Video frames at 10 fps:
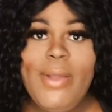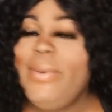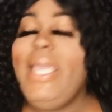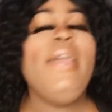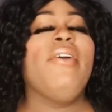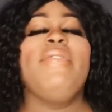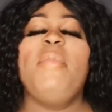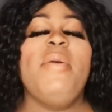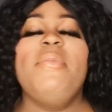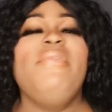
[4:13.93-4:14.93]
we ain't heard
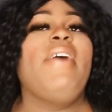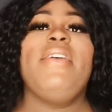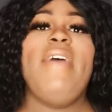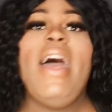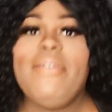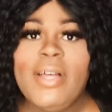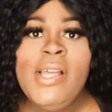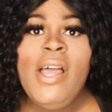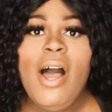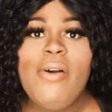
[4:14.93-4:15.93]
from him fucking forever,
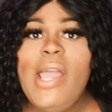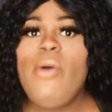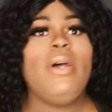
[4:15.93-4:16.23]
okay?